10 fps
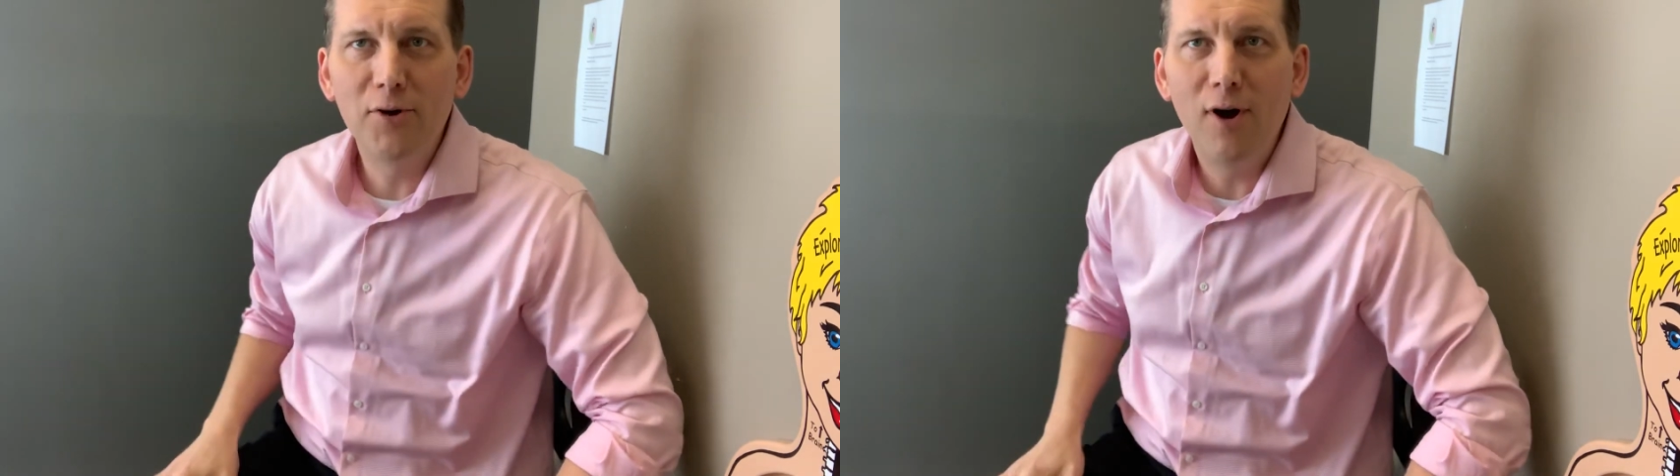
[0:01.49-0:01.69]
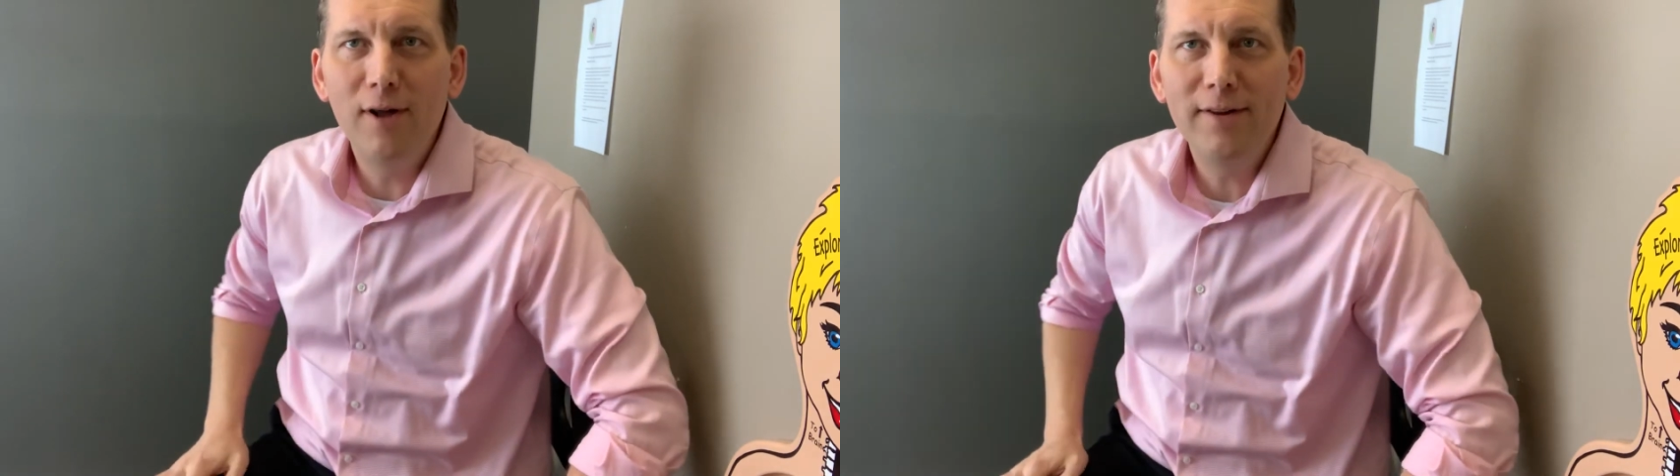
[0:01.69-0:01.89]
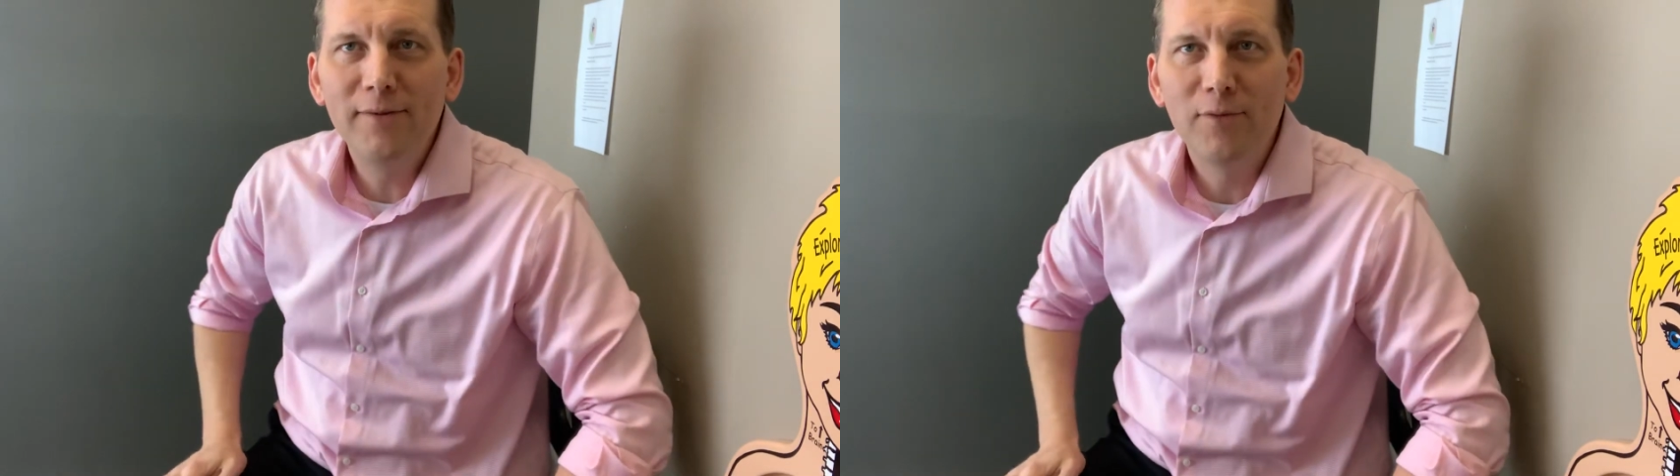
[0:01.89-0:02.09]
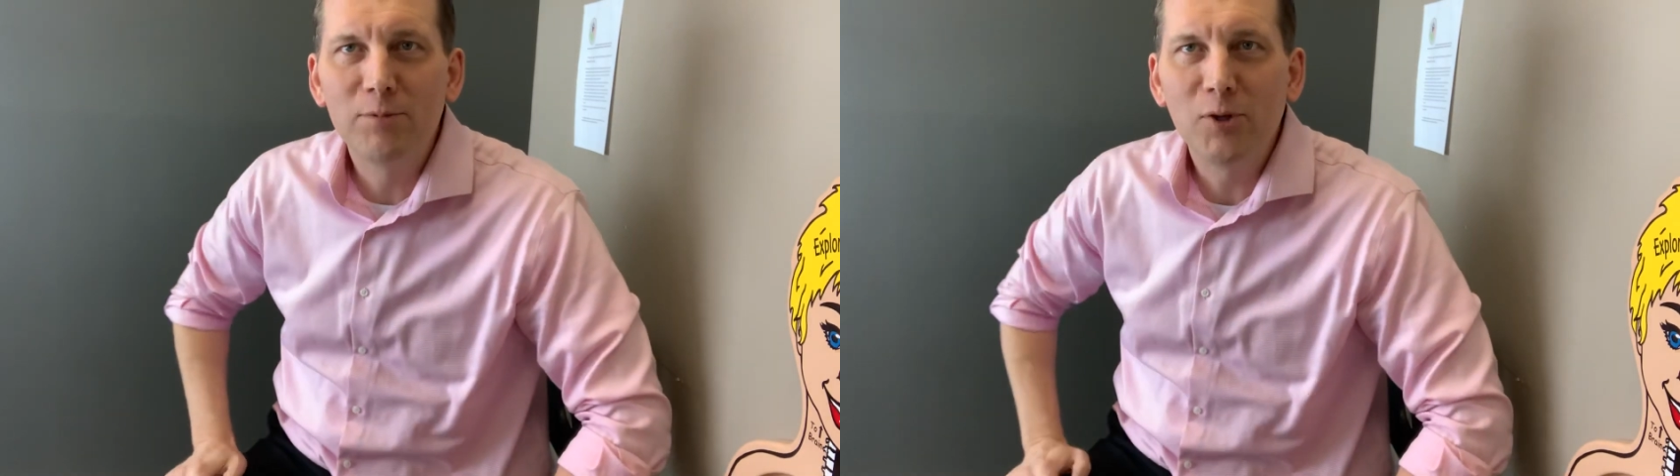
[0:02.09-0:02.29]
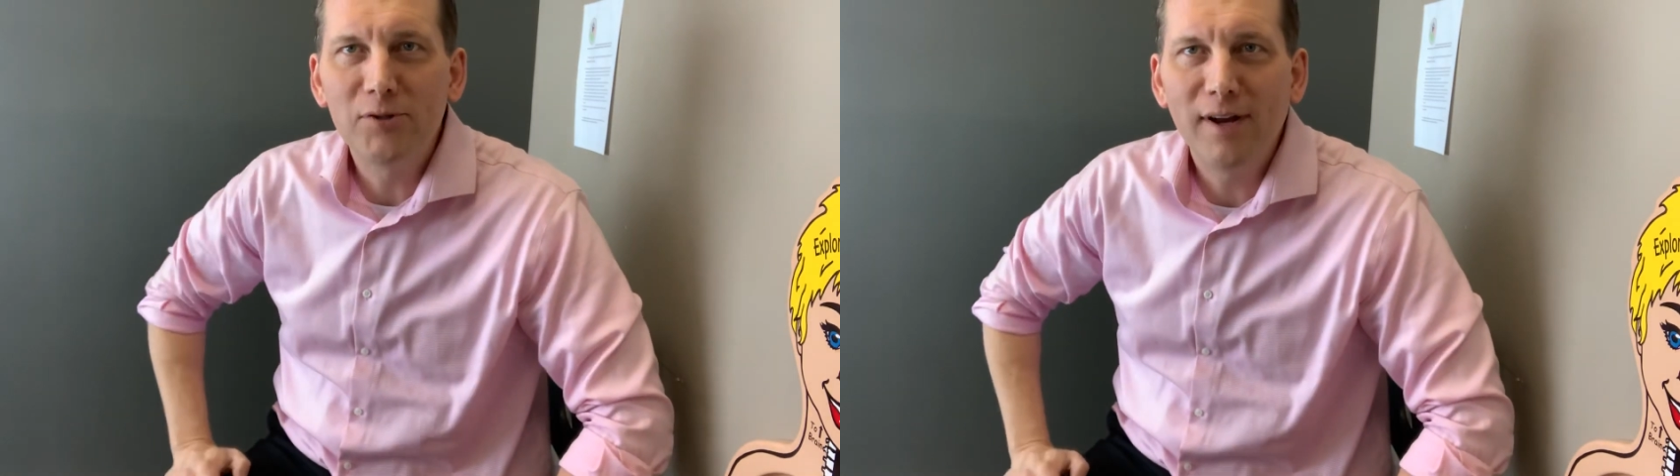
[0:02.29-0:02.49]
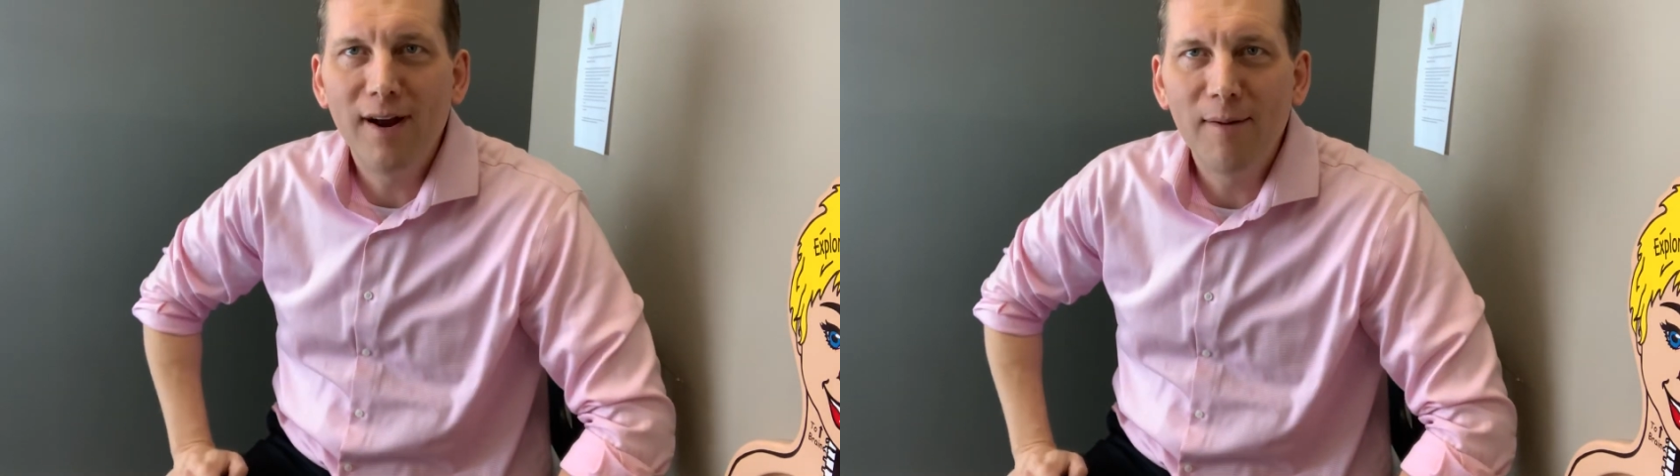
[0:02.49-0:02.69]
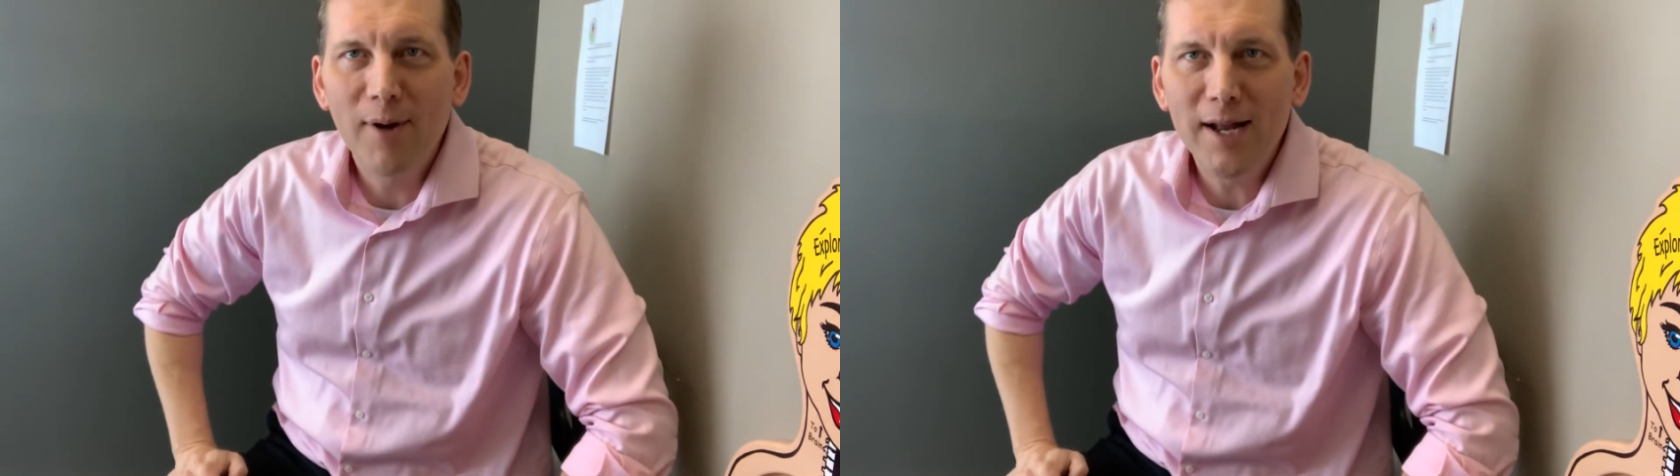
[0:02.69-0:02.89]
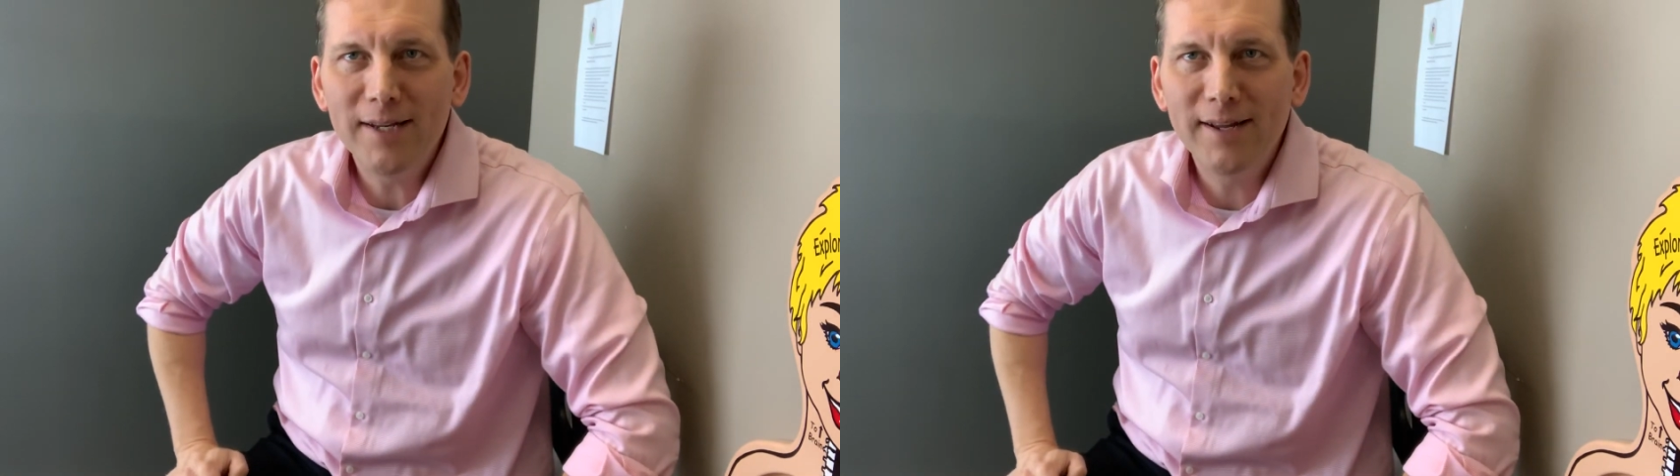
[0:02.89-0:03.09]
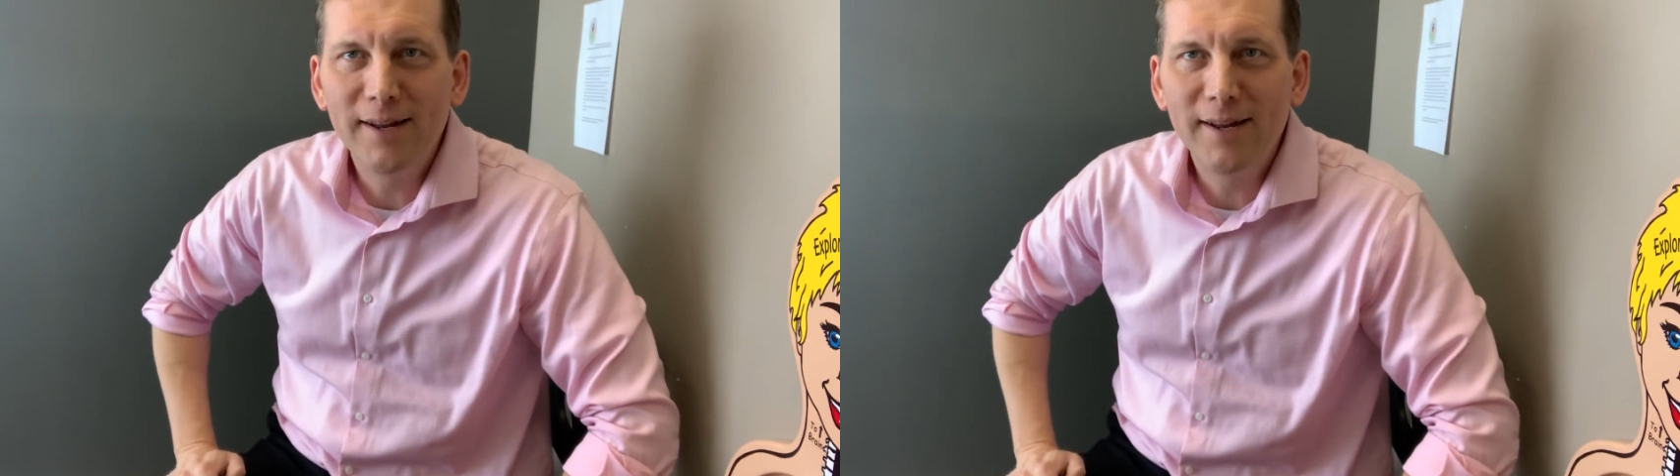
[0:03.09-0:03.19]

Don from Southside Chiropractic,